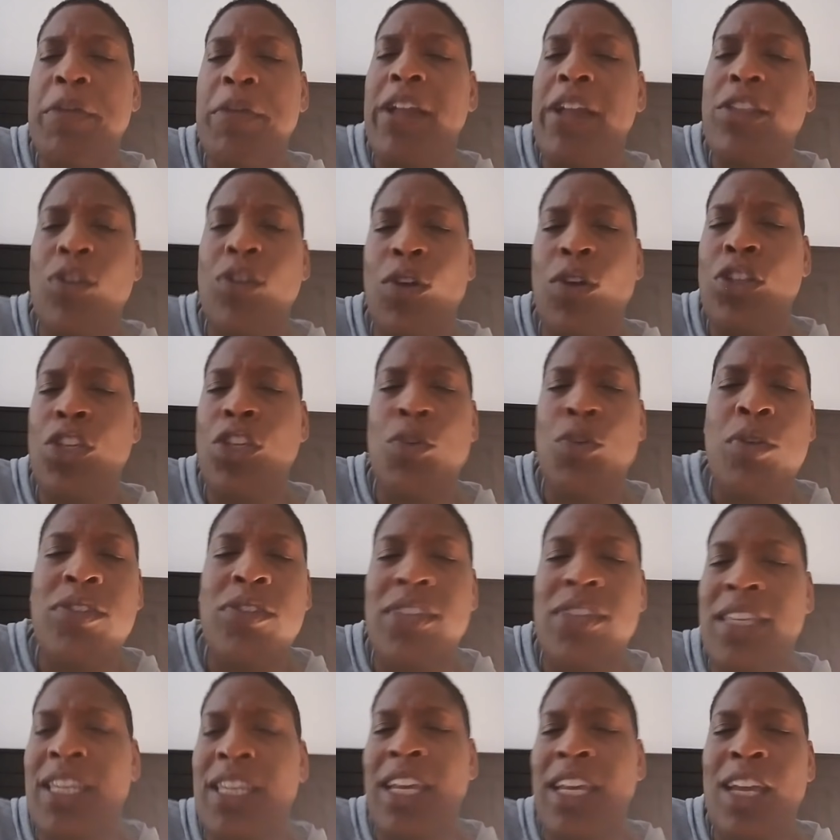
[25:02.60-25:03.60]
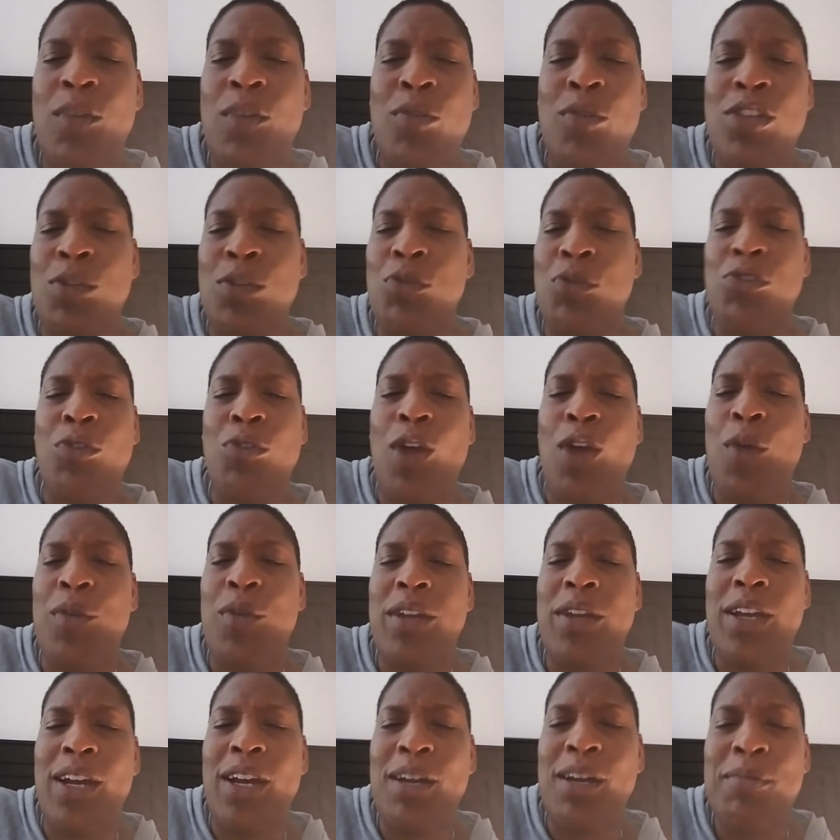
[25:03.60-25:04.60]
picked on you as a kid when you was
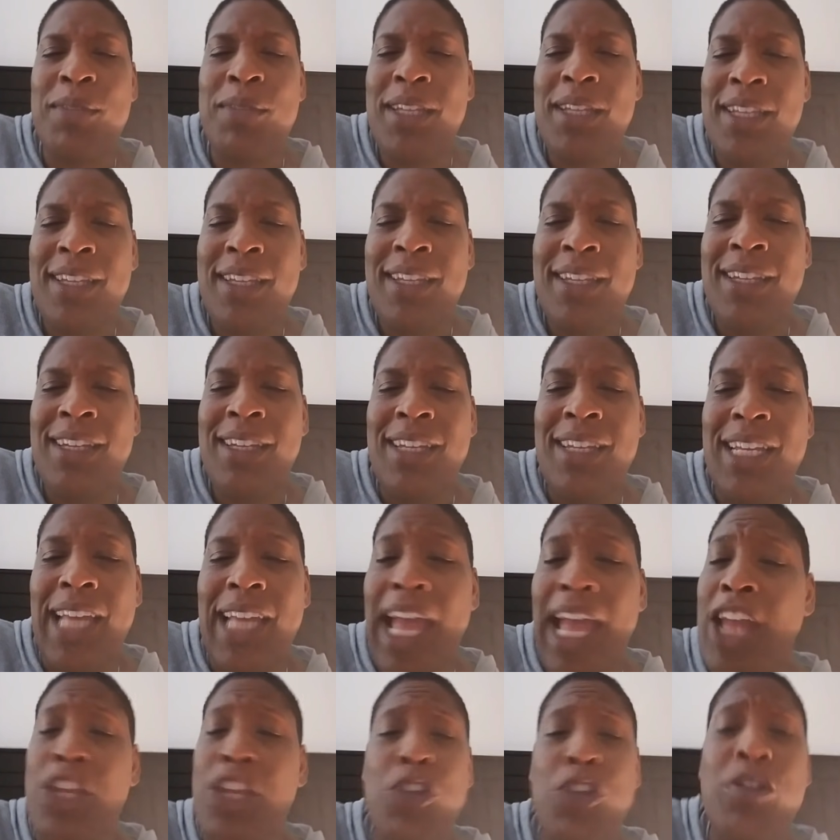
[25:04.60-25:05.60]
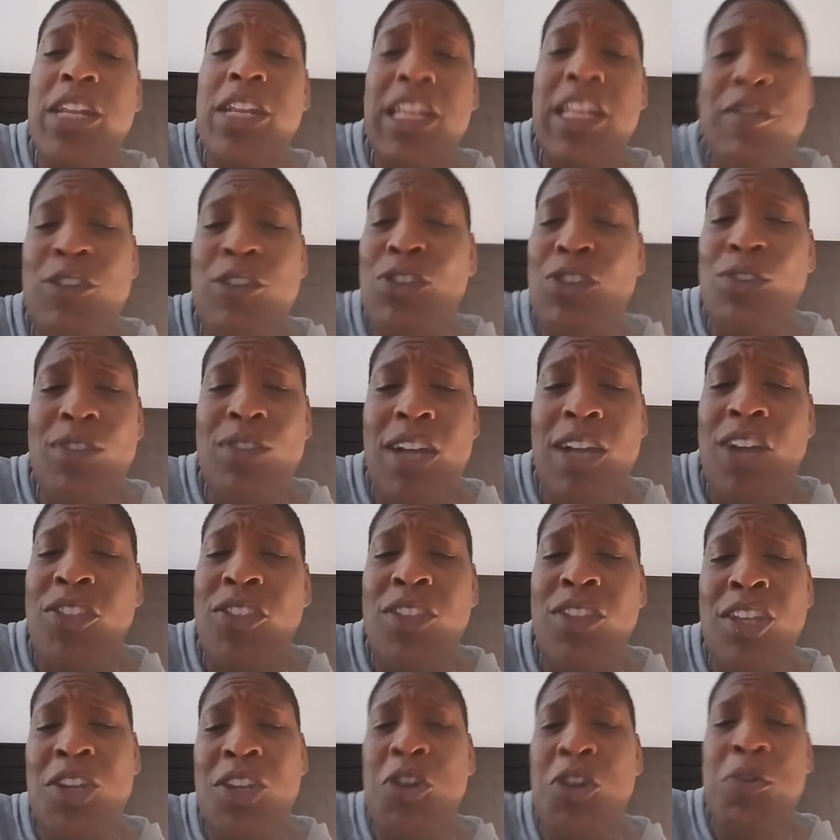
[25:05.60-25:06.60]
growing up. And you didn't even do
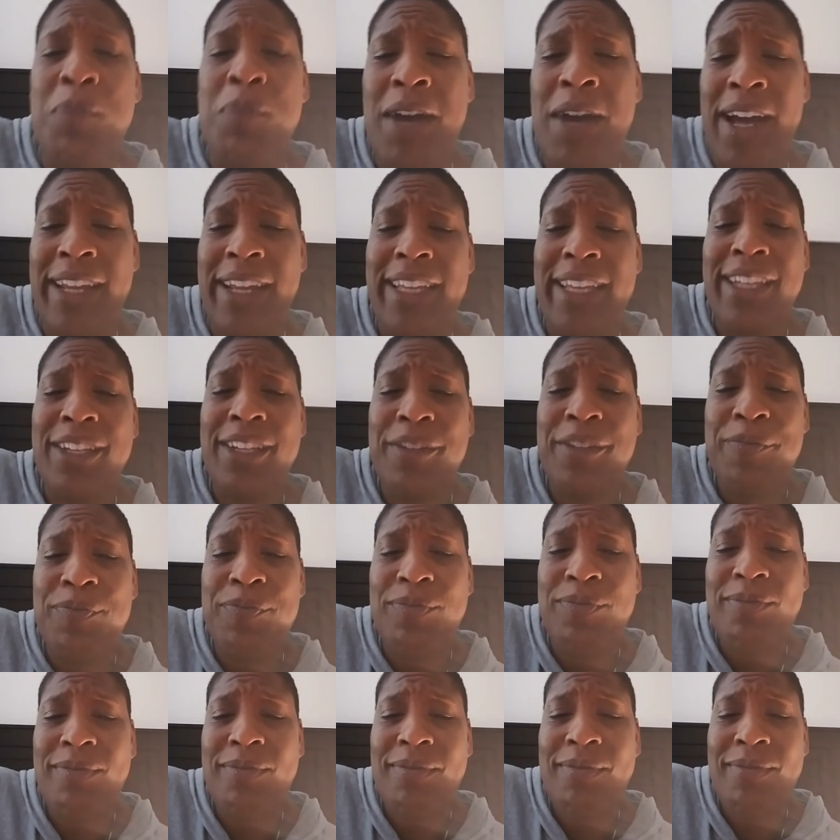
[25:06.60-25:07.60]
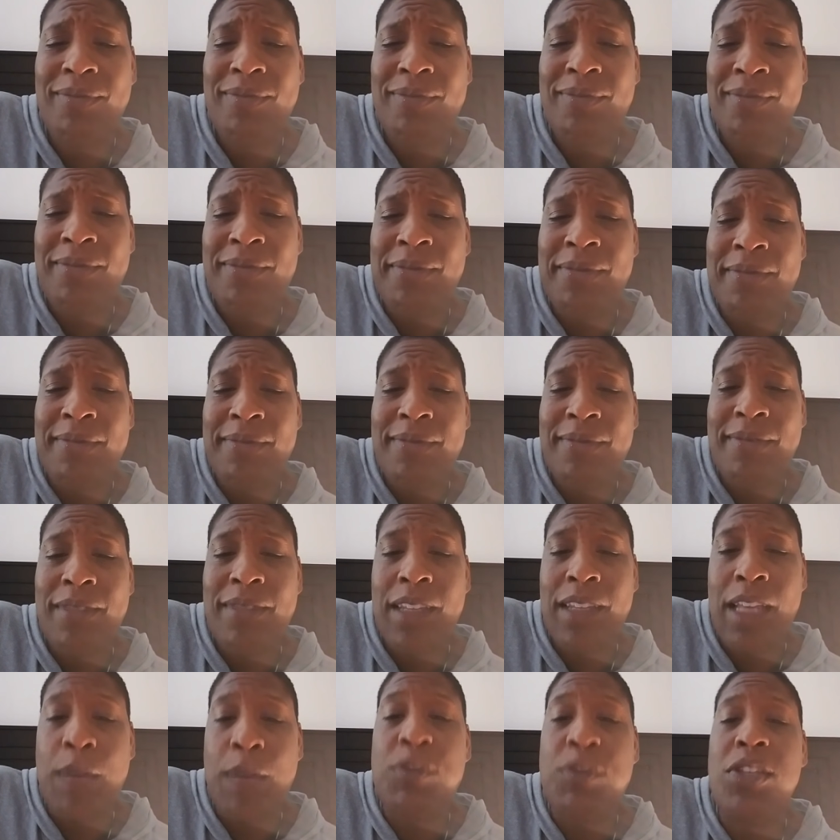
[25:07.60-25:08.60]
nothing to nobody.
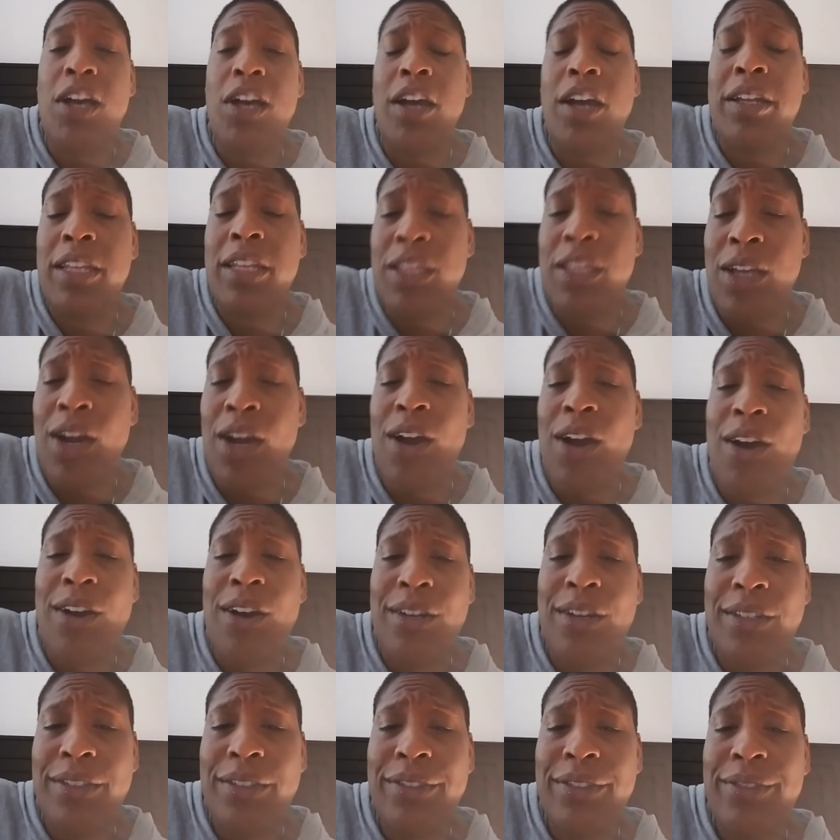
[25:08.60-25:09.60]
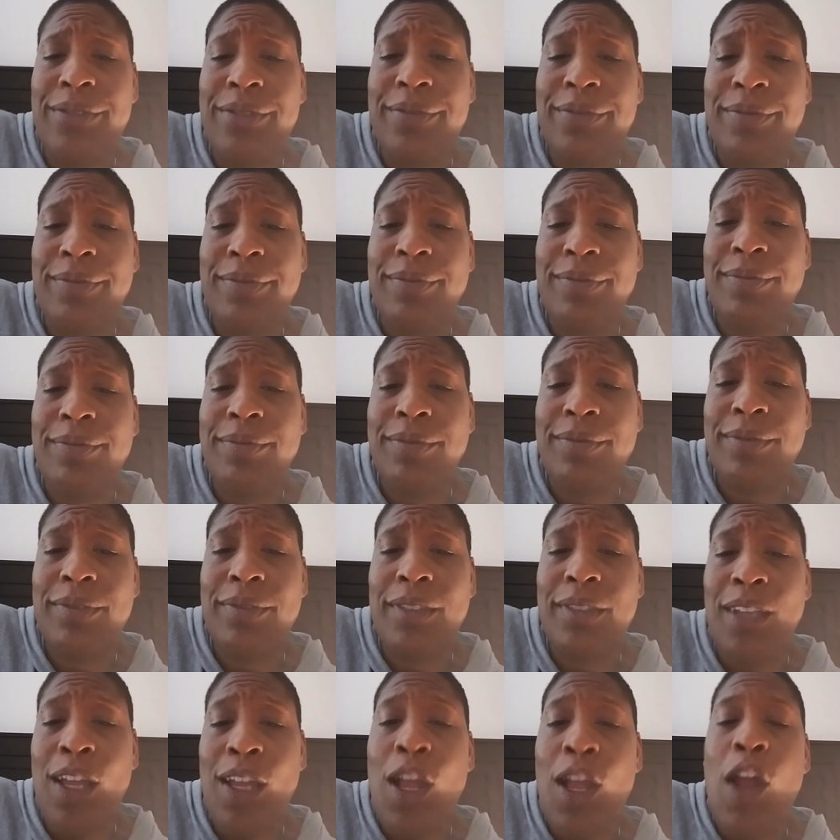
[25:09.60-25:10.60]
I'm talking to y'all.
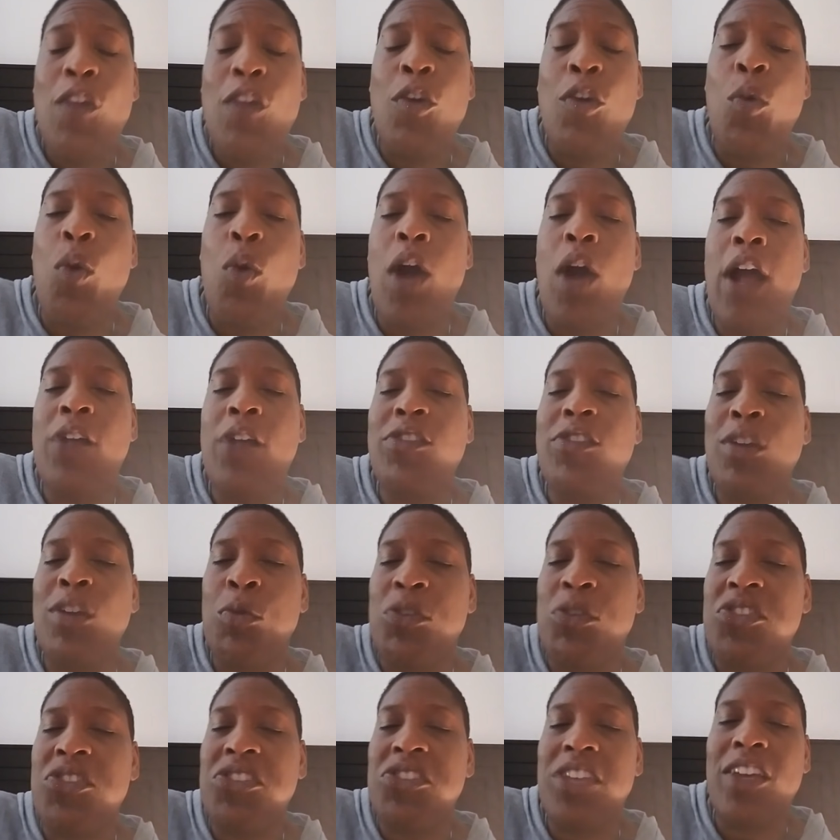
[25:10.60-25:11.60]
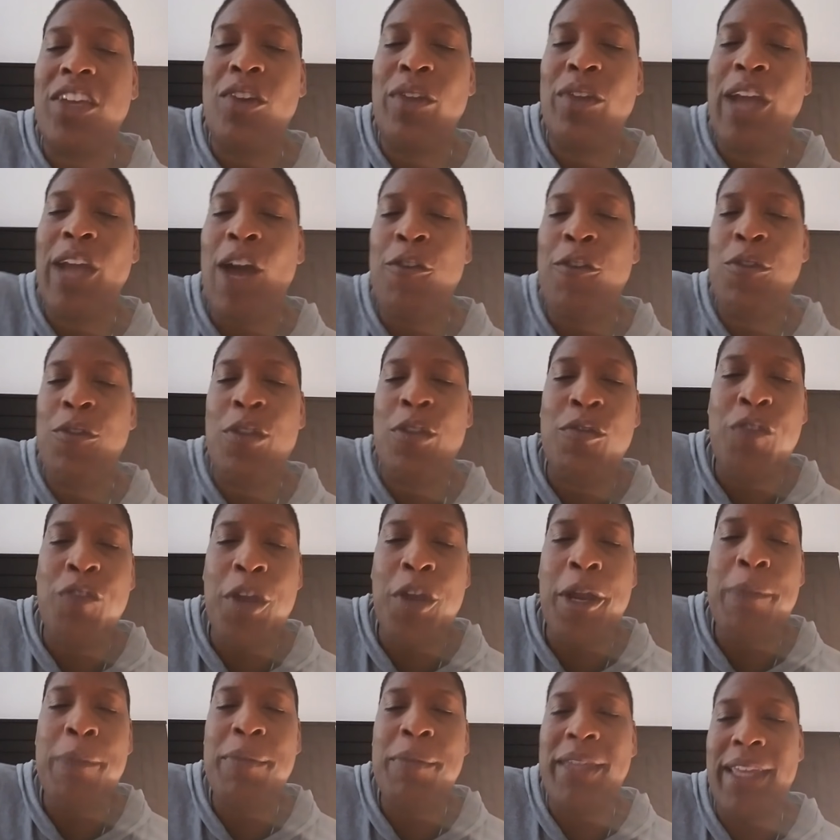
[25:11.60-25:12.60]
The ones that were singled out from the
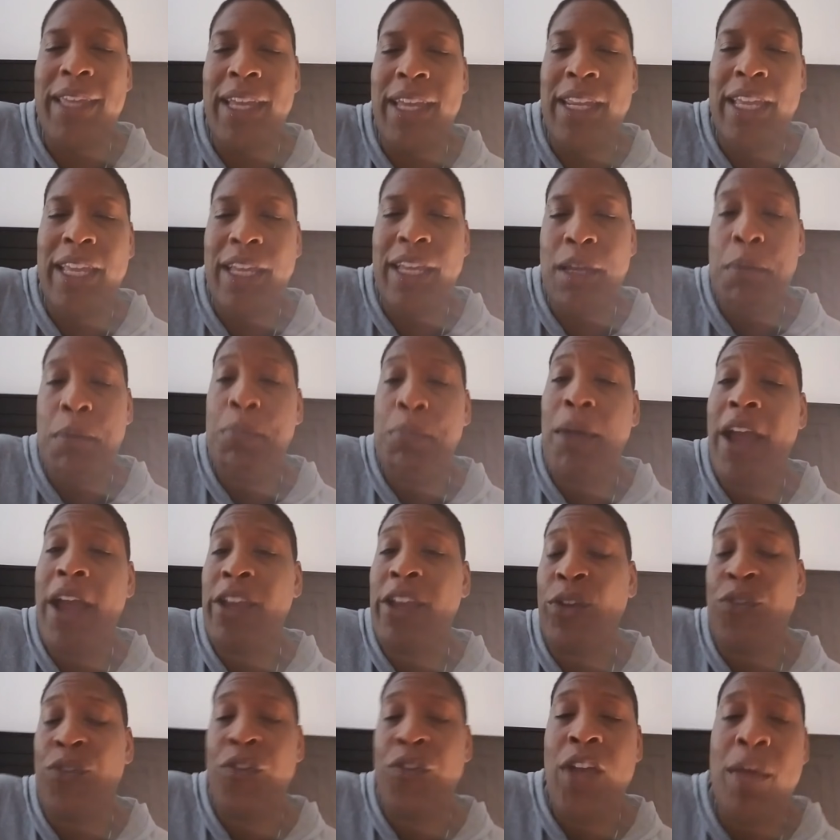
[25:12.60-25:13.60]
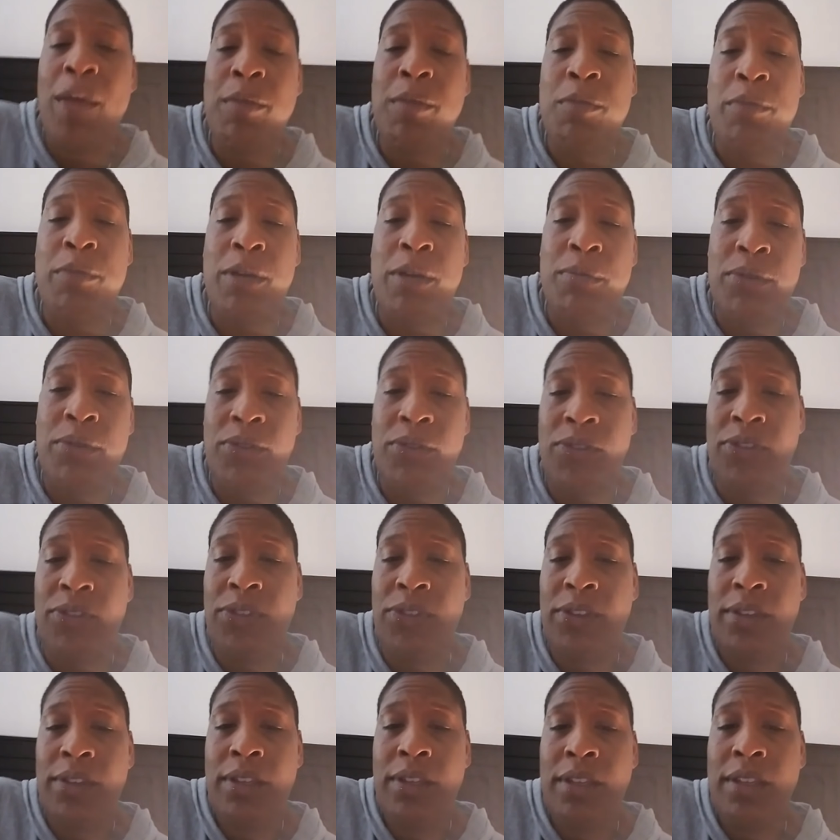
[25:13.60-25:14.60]
very beginning by your family
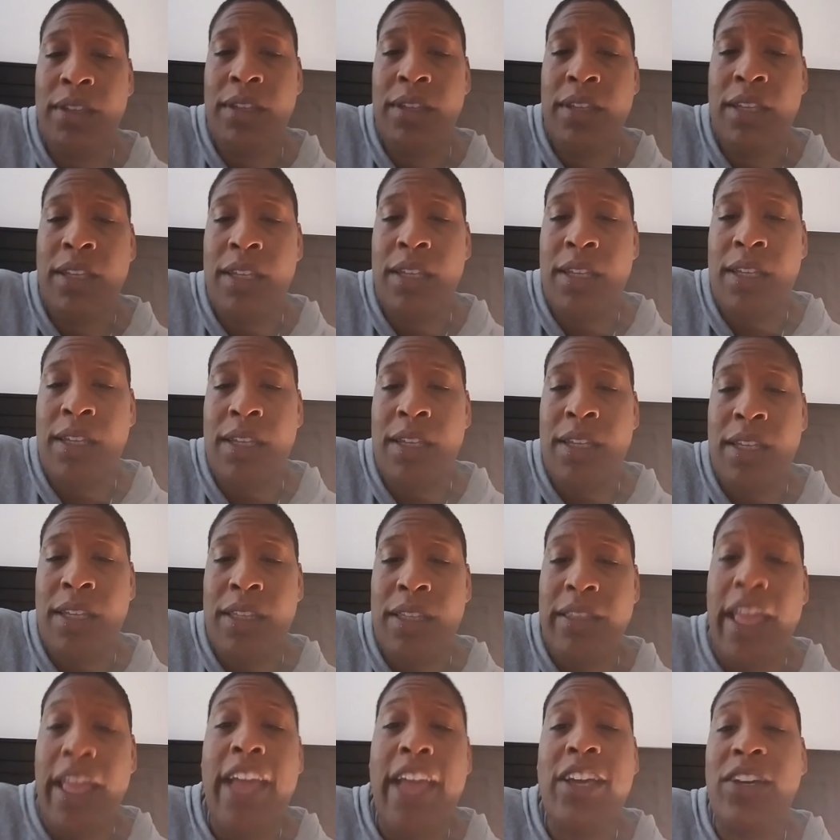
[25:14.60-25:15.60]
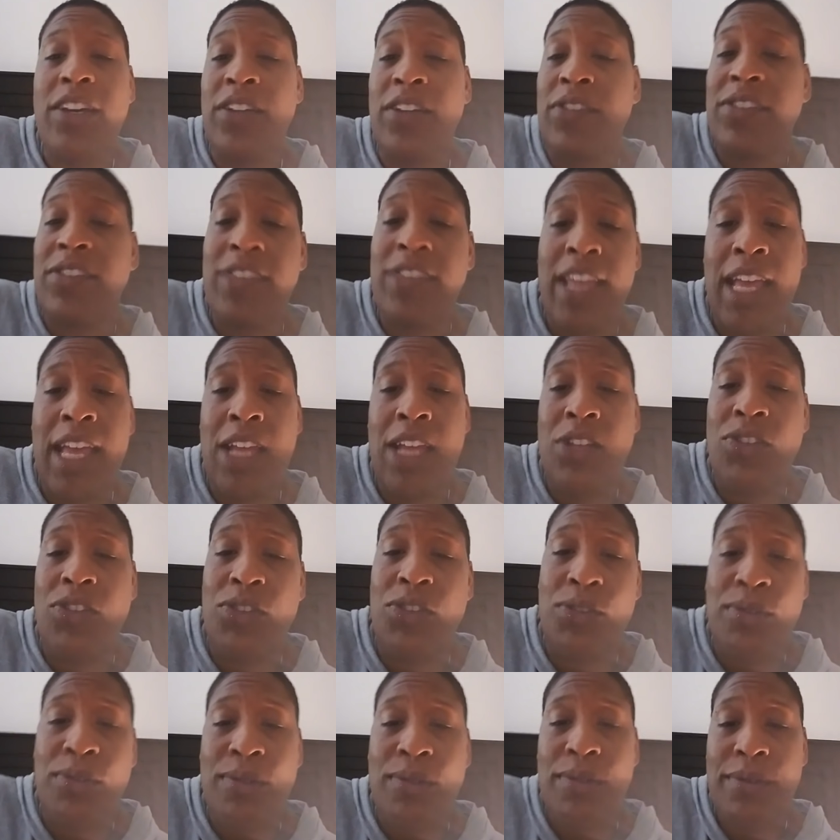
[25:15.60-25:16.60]
members. They couldn't stand
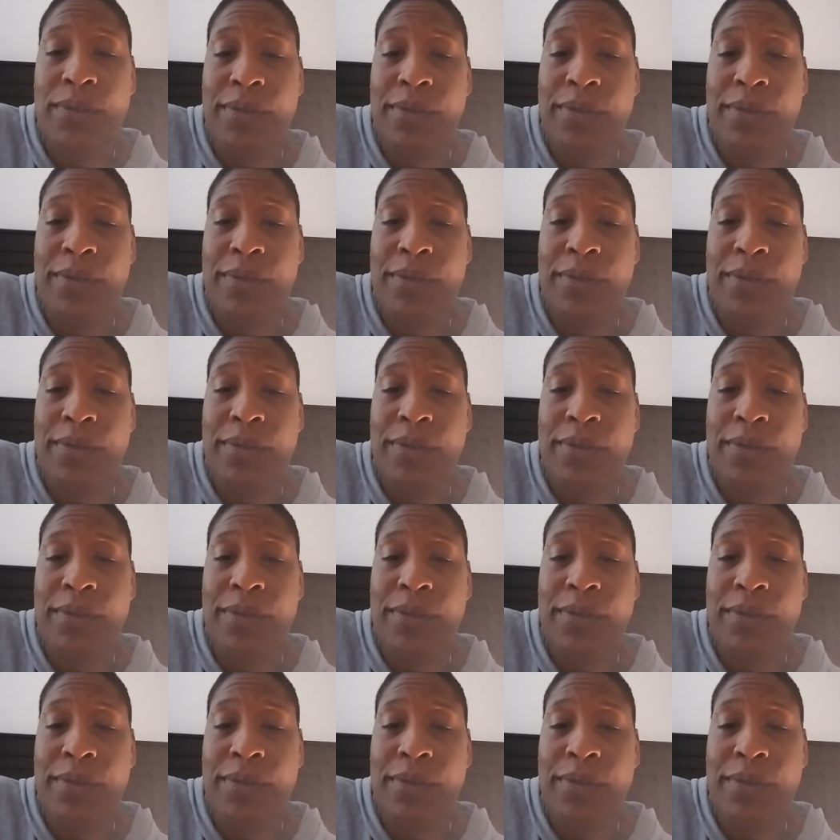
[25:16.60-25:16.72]
you.